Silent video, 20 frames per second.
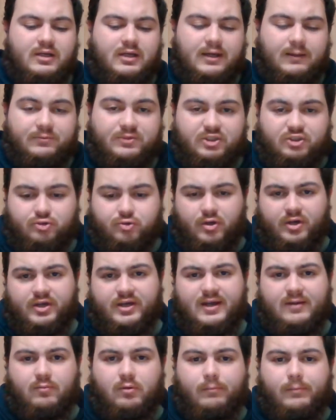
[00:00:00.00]
I'm just trying to
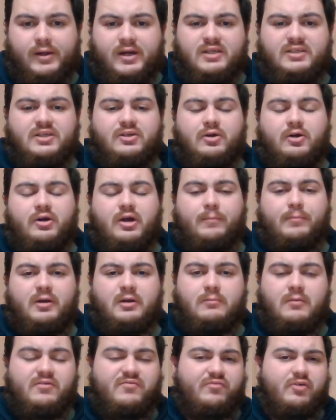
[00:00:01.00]
get what minutes he got up here
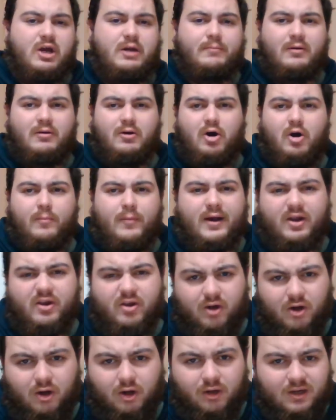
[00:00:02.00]
on my phone, but oh my
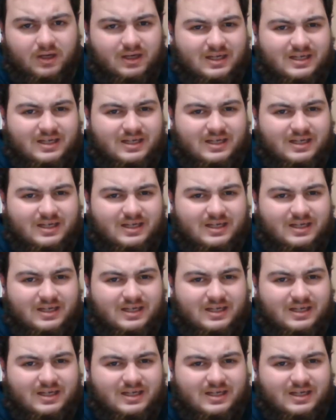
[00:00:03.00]
God.